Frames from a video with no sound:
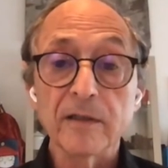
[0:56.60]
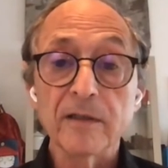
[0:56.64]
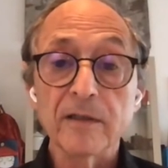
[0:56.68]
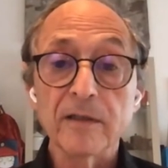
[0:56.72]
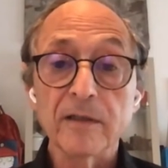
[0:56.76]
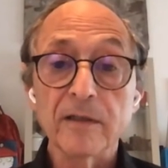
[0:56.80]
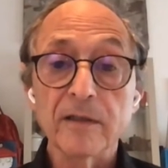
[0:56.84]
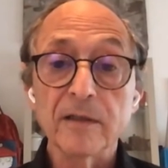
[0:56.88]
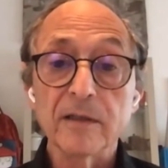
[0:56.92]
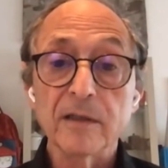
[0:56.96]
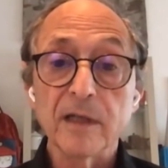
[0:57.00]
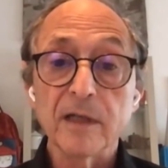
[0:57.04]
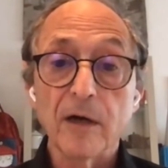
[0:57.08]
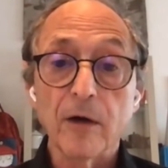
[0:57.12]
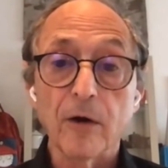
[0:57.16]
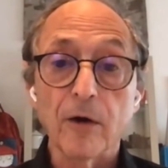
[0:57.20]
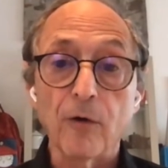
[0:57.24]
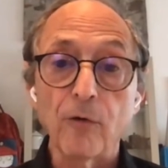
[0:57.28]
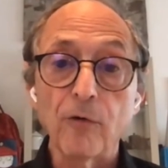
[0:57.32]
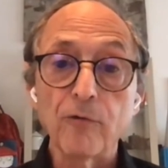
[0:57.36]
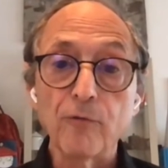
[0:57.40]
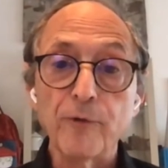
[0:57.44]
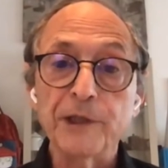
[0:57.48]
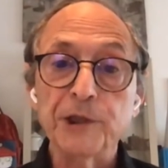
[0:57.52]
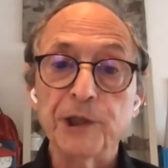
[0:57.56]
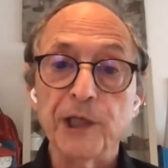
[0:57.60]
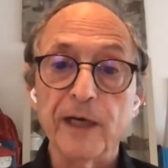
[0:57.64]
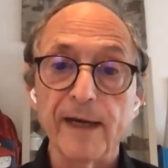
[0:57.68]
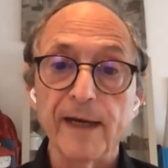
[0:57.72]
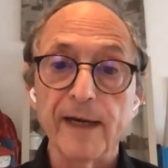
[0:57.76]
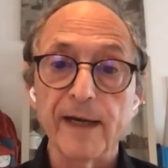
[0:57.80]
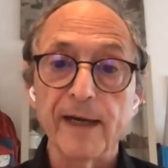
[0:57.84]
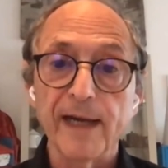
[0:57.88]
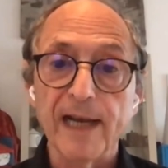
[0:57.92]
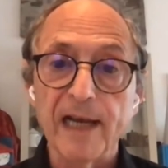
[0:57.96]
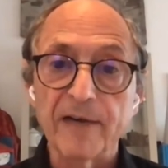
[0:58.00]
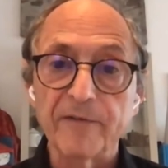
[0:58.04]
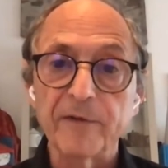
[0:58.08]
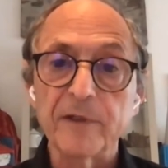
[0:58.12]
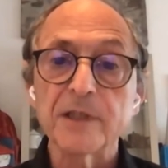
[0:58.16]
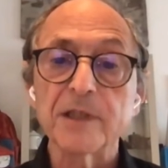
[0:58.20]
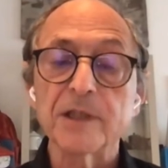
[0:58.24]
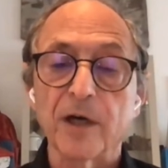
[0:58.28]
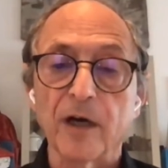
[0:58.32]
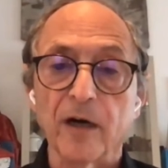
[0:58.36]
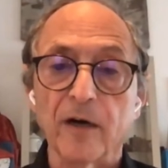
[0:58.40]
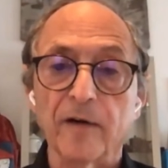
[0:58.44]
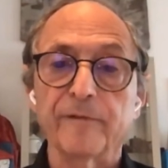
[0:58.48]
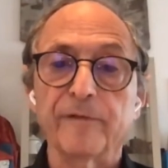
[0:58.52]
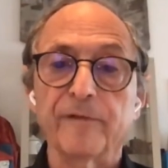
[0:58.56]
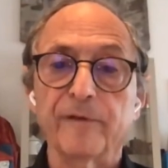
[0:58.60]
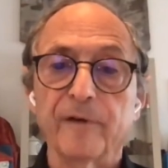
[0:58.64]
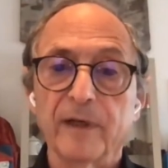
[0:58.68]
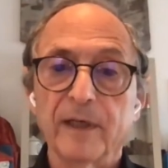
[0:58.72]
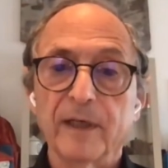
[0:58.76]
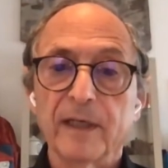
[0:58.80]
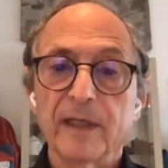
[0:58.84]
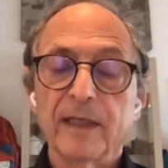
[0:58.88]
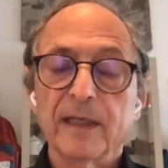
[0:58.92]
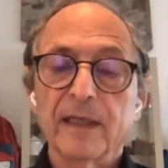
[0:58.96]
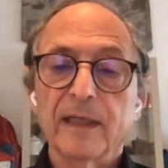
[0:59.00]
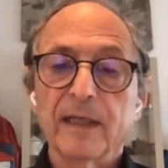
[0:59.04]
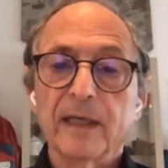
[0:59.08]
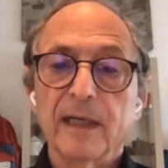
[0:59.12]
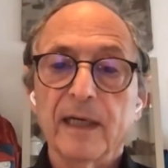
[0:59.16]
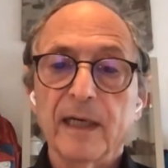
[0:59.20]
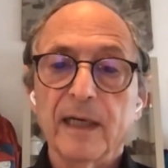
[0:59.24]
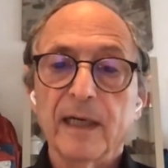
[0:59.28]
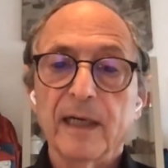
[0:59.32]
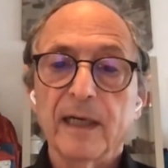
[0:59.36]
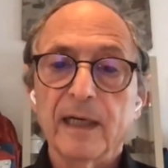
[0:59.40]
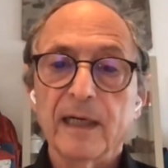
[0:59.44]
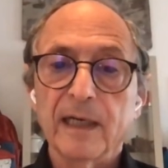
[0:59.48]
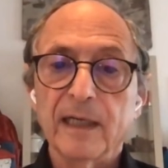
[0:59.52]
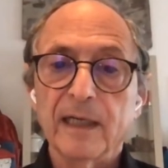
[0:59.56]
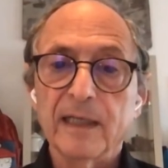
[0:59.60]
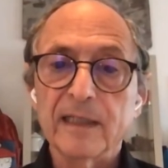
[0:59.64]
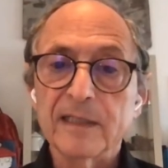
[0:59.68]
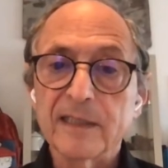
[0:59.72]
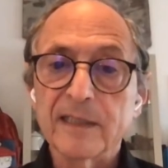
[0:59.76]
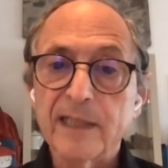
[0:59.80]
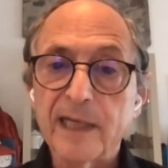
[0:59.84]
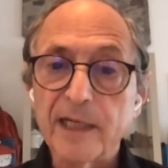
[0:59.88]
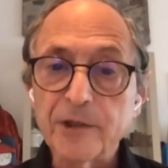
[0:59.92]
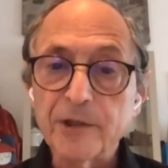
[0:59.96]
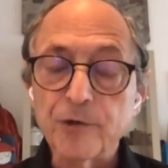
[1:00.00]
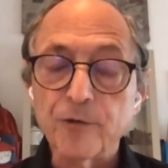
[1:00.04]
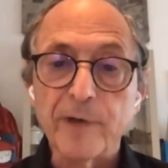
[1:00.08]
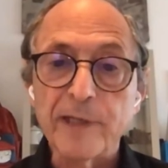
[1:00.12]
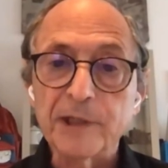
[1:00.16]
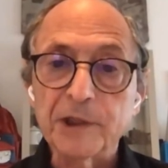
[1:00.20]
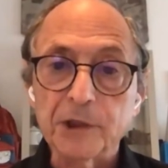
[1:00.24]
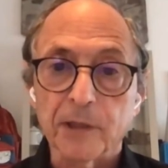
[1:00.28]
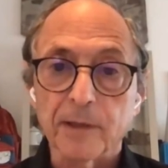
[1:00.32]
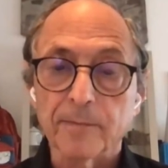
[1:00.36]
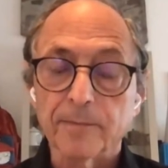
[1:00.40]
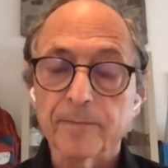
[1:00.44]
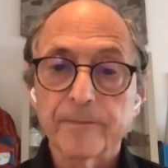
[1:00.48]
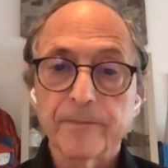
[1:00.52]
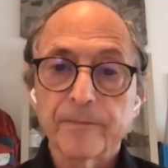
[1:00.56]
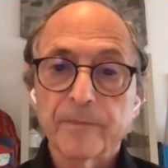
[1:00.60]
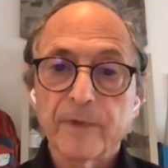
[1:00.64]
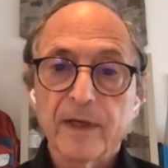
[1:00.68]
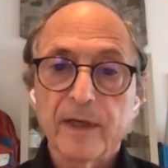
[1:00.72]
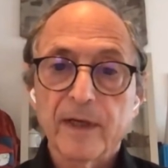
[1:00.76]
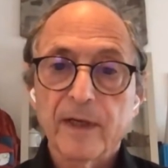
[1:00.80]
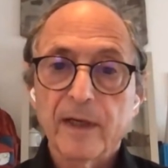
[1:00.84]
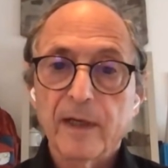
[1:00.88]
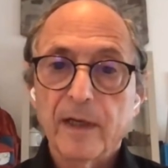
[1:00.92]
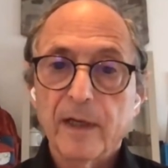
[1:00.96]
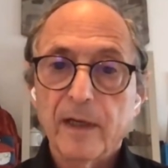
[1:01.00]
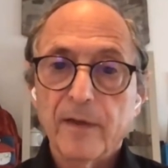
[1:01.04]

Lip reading: Holland are all reaching levels of saturation